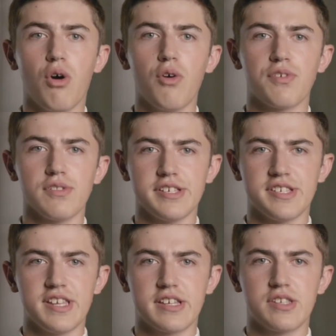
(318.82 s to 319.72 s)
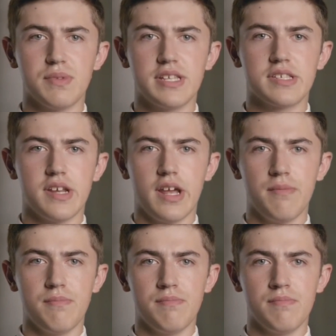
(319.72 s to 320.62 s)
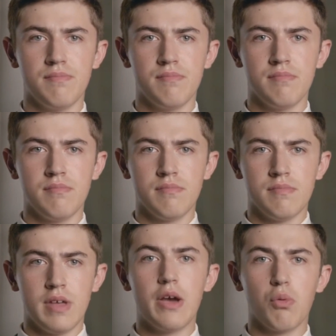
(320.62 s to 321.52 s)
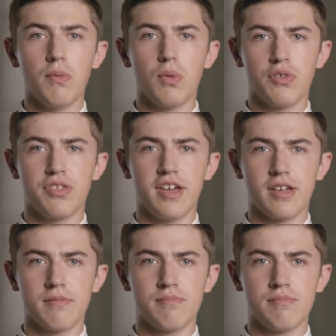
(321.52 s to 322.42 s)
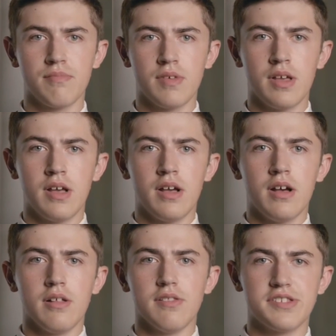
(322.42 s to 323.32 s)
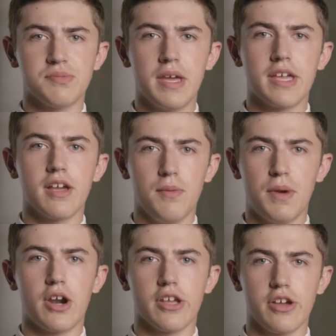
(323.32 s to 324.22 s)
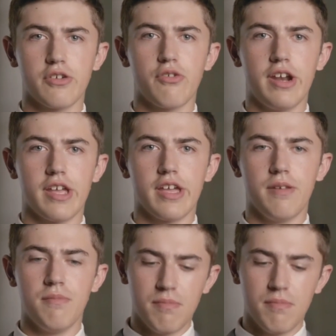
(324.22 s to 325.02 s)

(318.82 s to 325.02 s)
all for listening to me tonight. And one more thing. Let's make America great again.